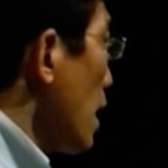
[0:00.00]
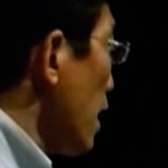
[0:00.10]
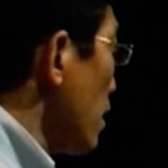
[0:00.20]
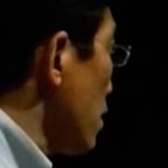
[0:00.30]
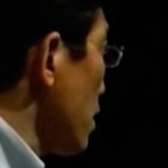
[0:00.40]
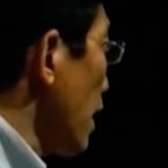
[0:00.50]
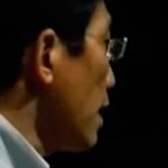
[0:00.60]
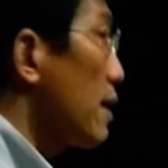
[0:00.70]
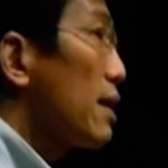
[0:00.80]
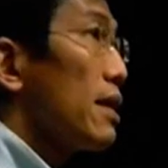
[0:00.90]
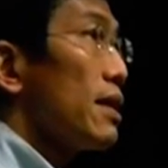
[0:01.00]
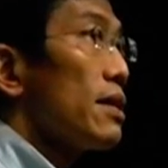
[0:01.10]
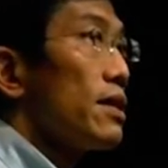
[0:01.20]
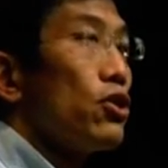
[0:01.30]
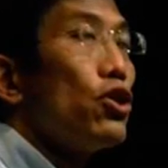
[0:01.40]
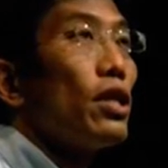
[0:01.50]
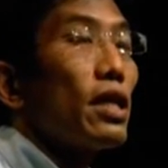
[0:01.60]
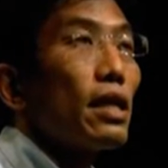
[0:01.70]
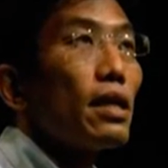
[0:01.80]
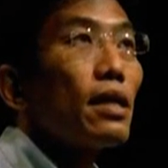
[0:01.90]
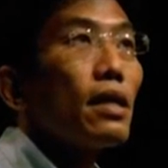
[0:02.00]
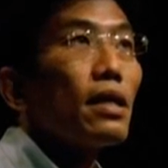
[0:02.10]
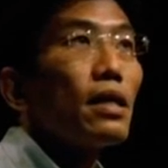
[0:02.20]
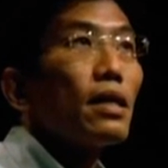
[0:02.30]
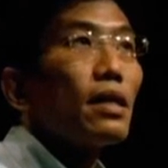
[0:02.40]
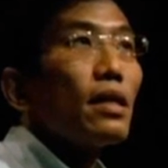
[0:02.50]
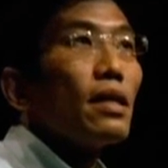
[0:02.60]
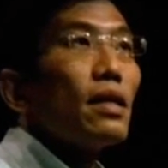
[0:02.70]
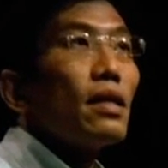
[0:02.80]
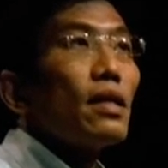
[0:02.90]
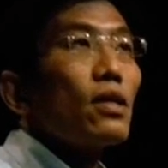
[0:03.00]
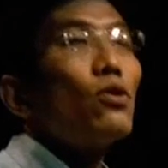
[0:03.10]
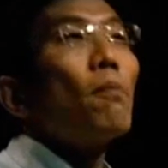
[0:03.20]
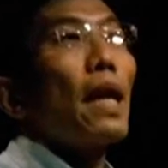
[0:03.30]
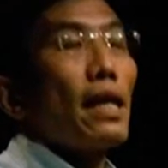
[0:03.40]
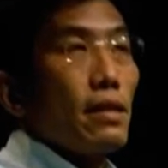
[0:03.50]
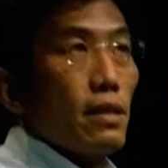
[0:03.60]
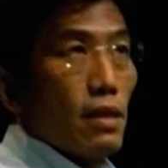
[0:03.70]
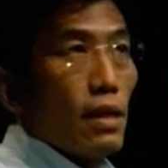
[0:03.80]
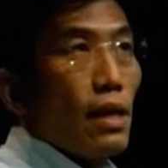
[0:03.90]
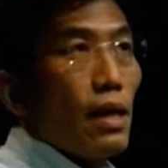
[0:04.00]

Let us take the journey to the place